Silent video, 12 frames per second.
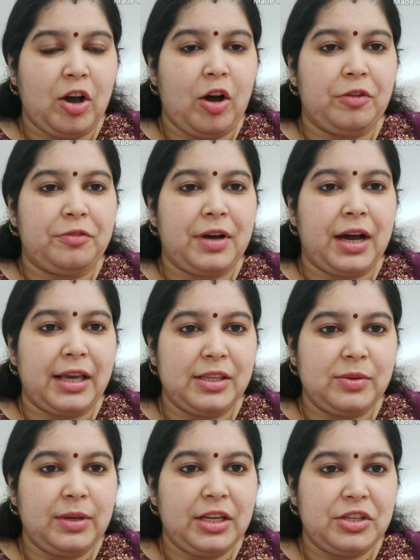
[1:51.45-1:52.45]
of
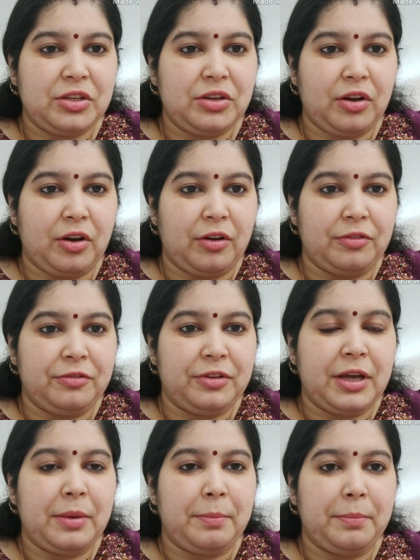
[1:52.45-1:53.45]
Isolation of
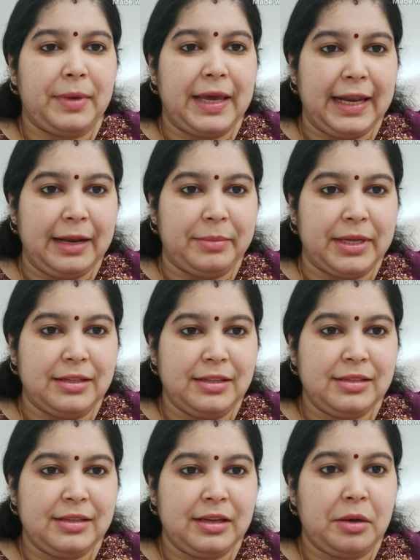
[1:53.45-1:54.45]

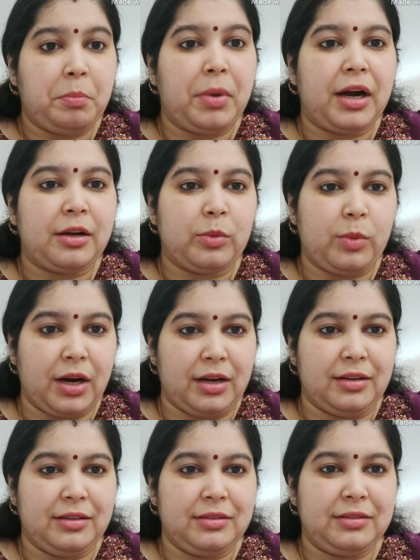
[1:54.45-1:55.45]
Elements Part
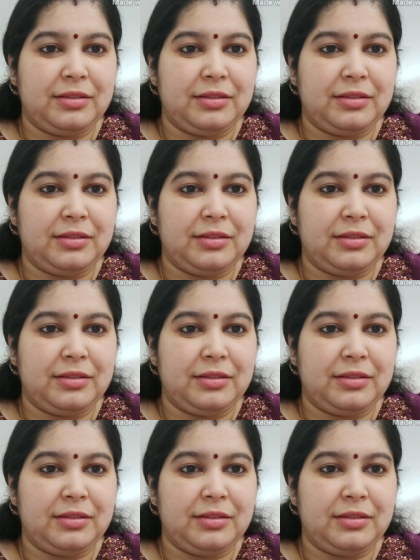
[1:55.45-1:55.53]
one.